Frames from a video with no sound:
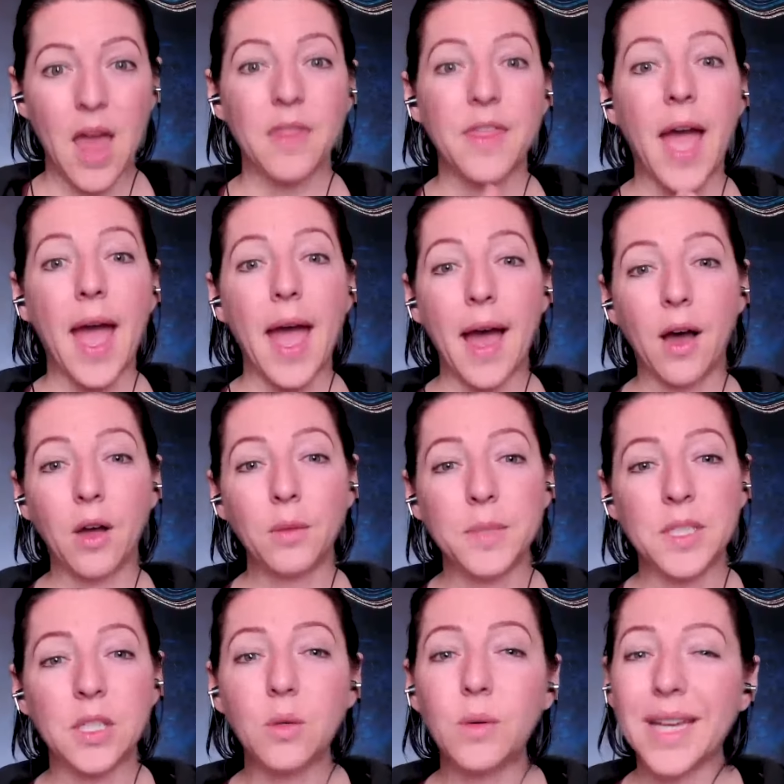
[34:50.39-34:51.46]
that
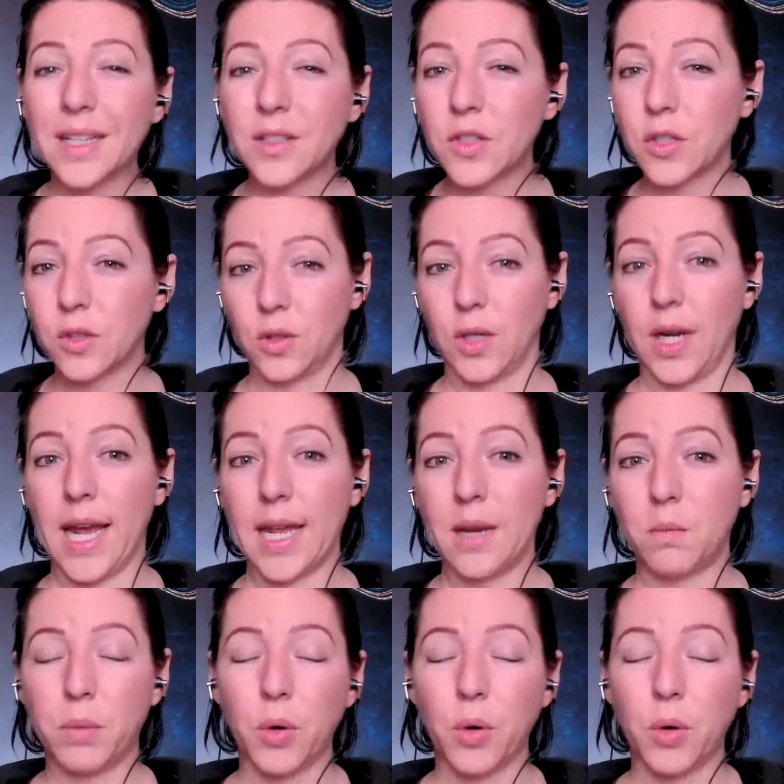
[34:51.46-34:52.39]
helps you integrate